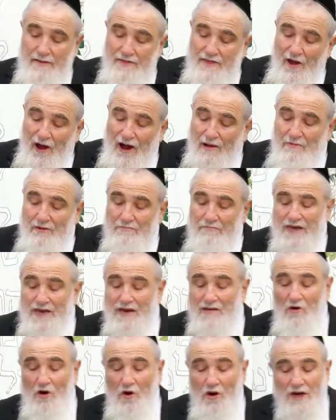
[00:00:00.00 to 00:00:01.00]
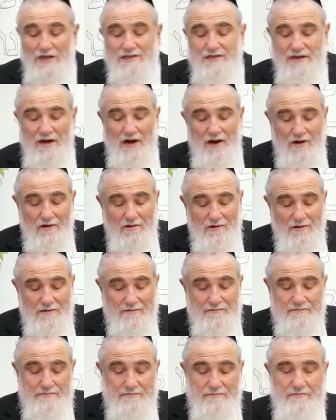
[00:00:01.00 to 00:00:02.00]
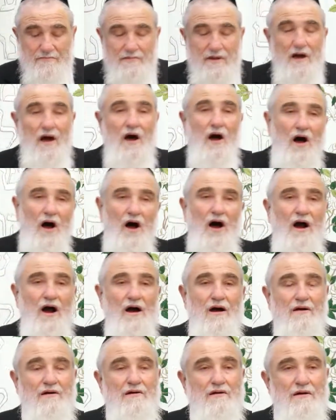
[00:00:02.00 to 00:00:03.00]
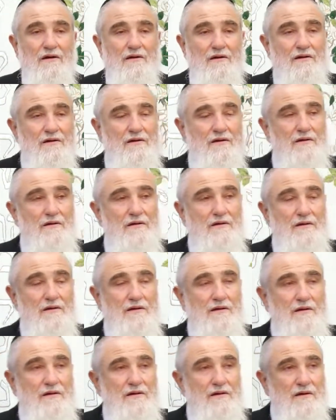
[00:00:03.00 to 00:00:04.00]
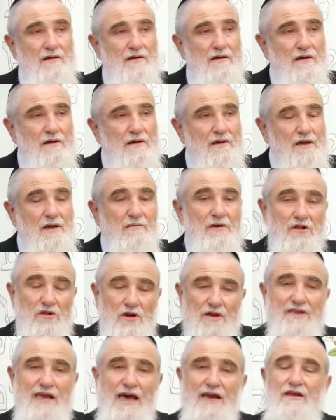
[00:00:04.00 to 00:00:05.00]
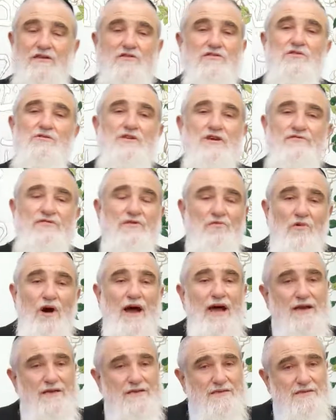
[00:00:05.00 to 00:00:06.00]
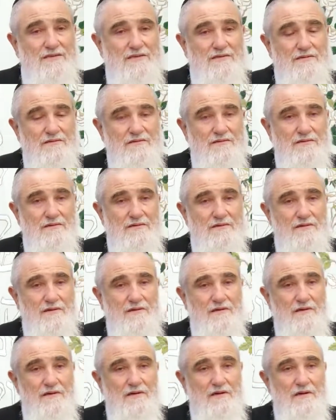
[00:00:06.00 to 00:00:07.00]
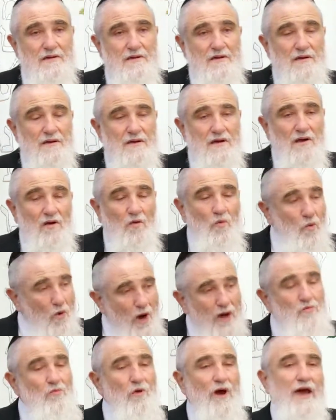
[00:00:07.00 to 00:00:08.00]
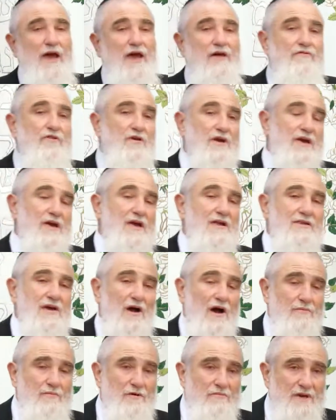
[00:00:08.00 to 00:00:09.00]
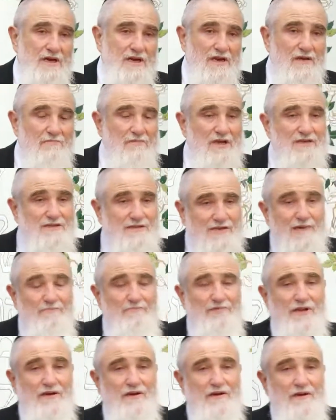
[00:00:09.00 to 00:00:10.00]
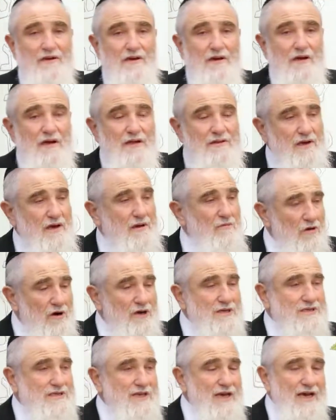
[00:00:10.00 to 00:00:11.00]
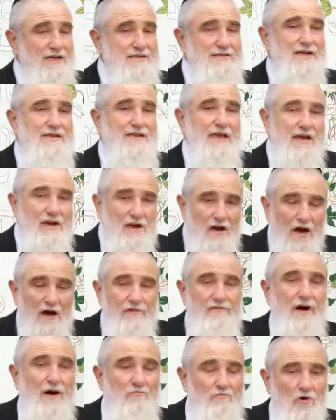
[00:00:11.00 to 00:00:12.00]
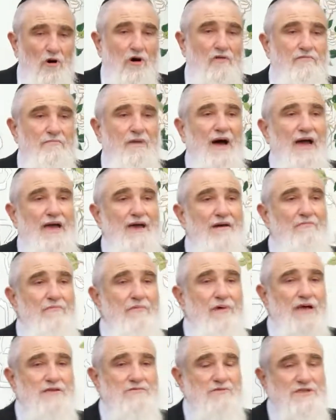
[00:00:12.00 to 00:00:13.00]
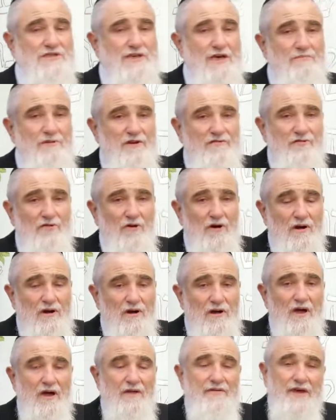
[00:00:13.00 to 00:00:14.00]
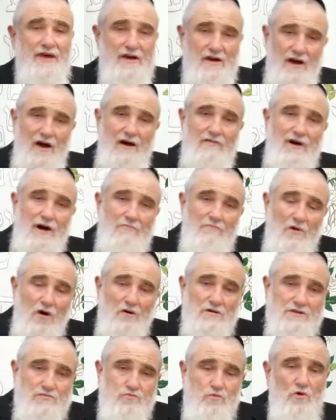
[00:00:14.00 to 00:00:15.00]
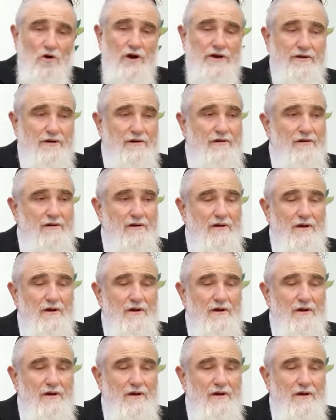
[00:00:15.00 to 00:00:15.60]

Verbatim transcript: The Arba minim also are, can be looked at in two different ways. One way of looking at the Arba minim is simply, the Gemara says that they come on Rov Mayim, as we said before. They come on most water.